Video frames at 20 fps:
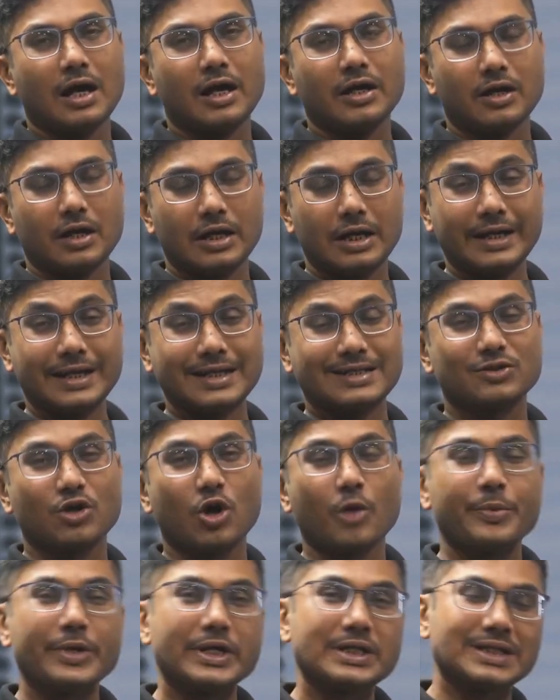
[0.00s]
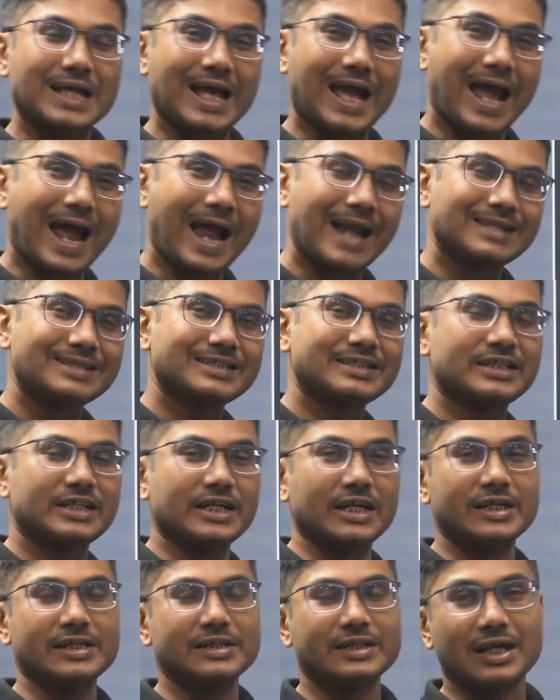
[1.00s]
latest topics and
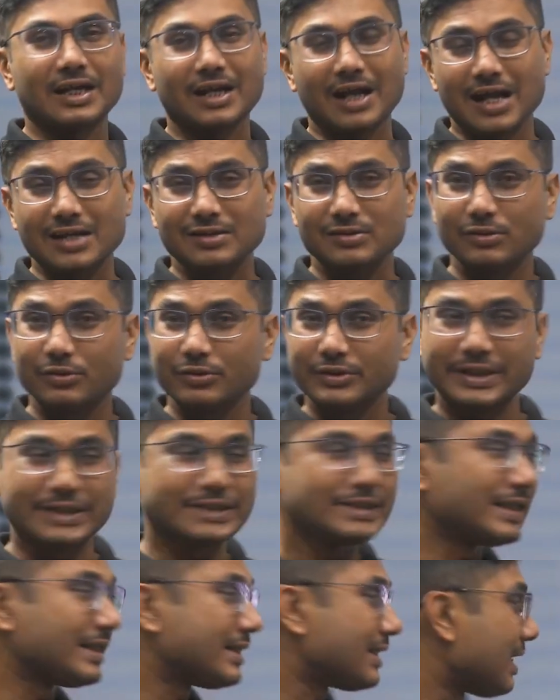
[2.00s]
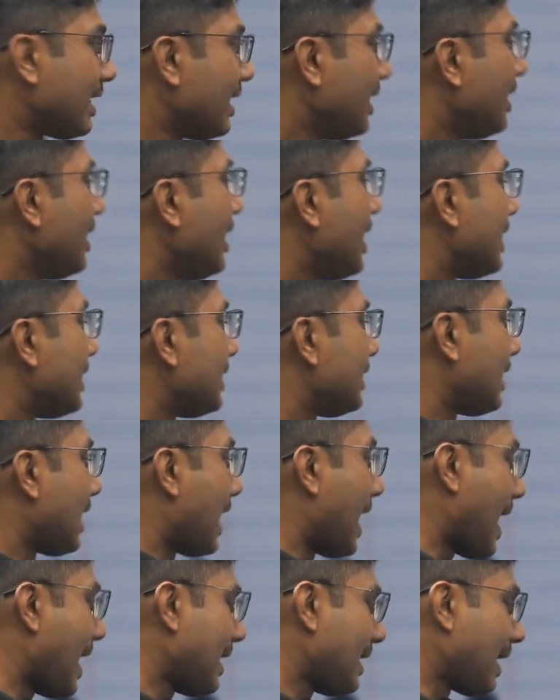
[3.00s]
sharing the class notes, etc.
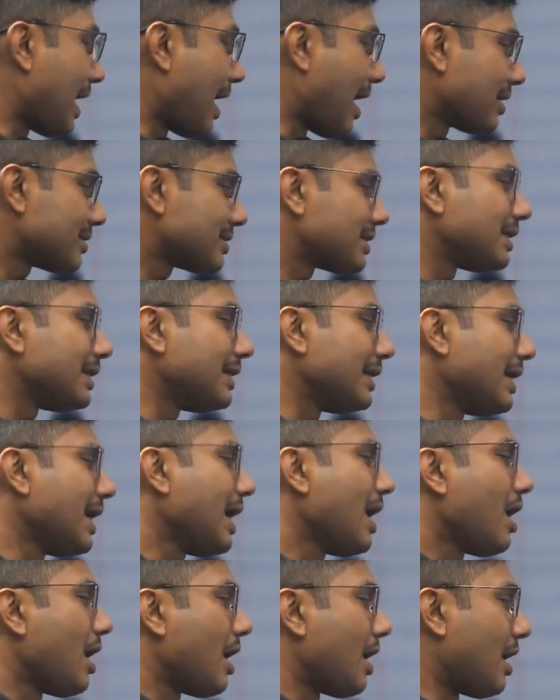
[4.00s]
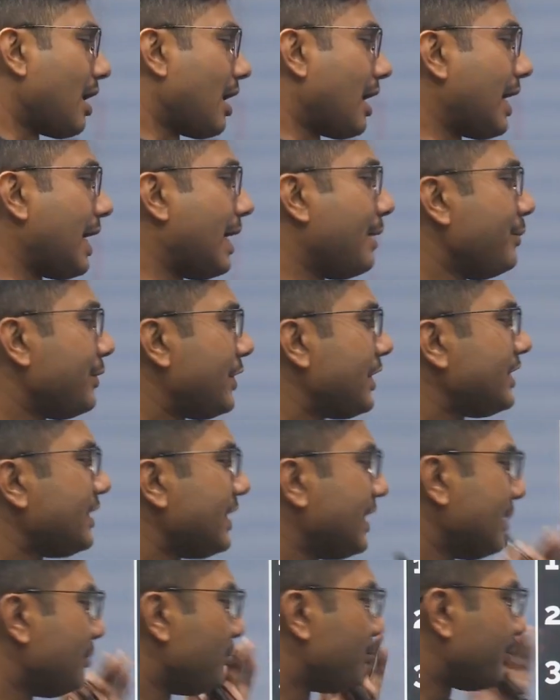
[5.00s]
And lastly,
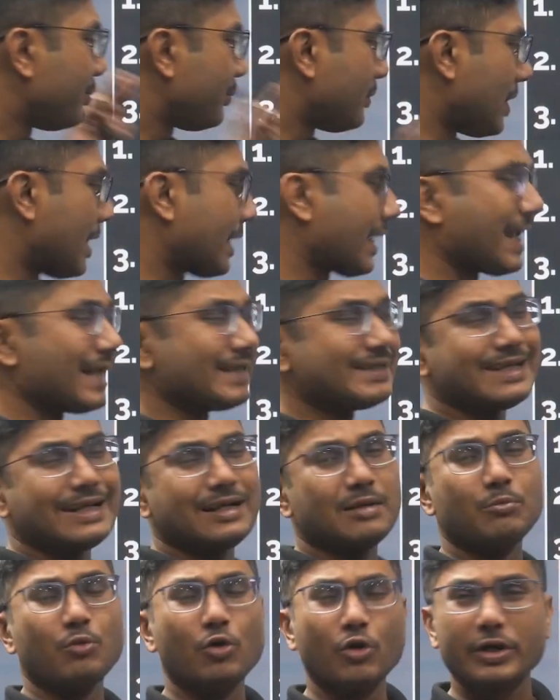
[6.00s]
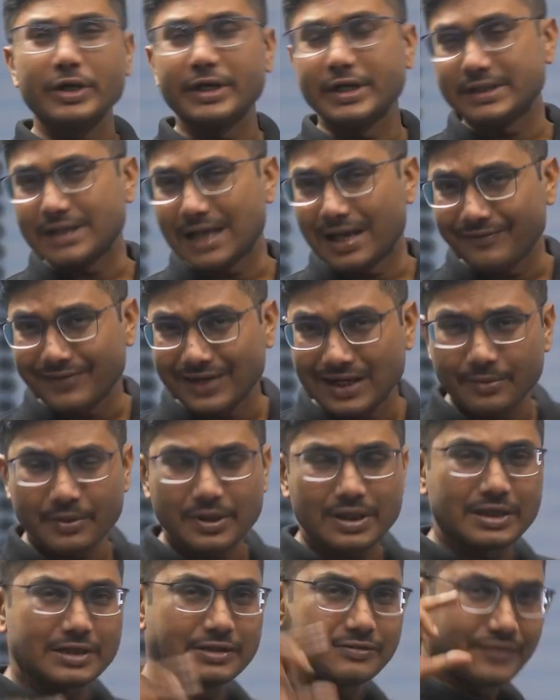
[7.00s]
MTG KCET book, it is
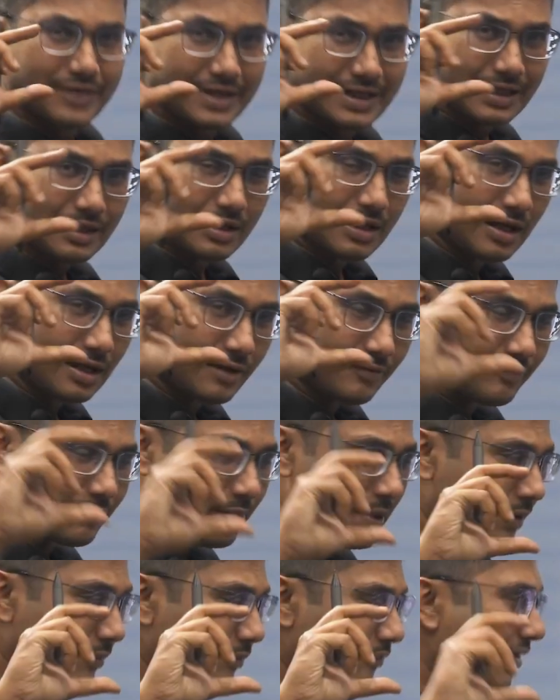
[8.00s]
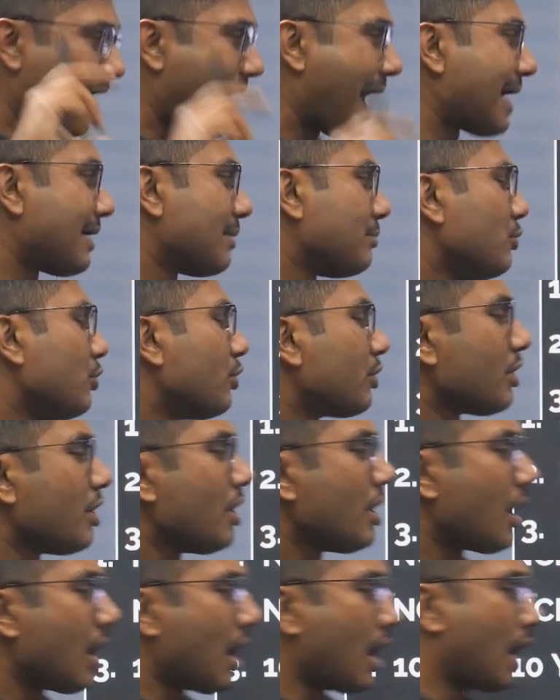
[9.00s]
available. It is very fat book,
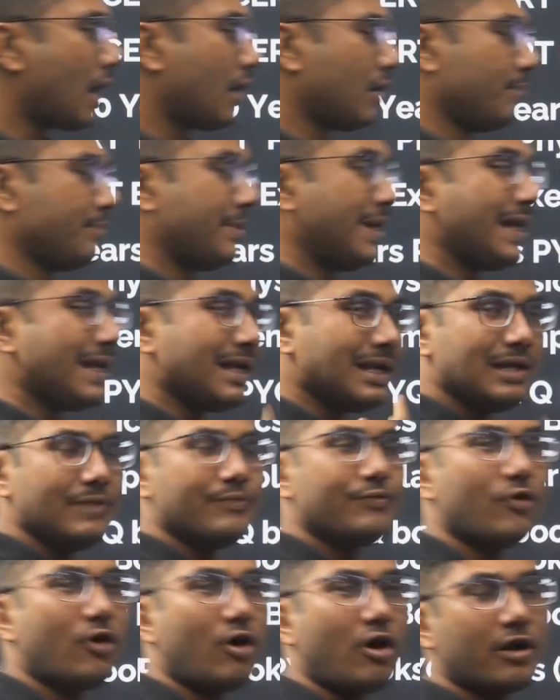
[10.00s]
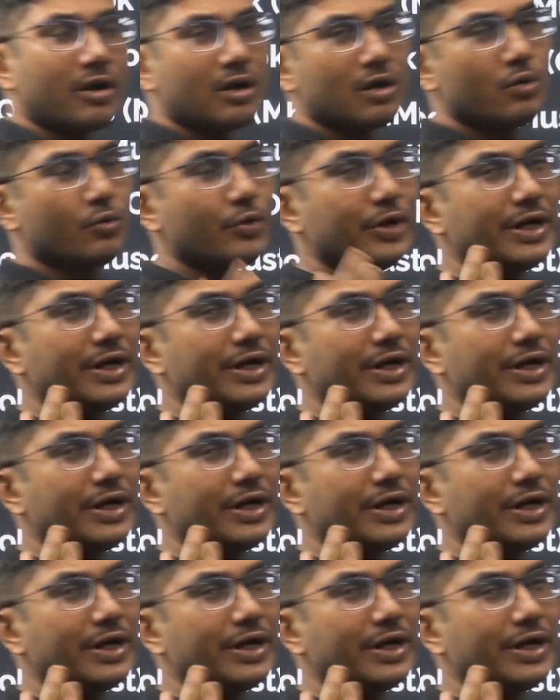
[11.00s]
mainly for quick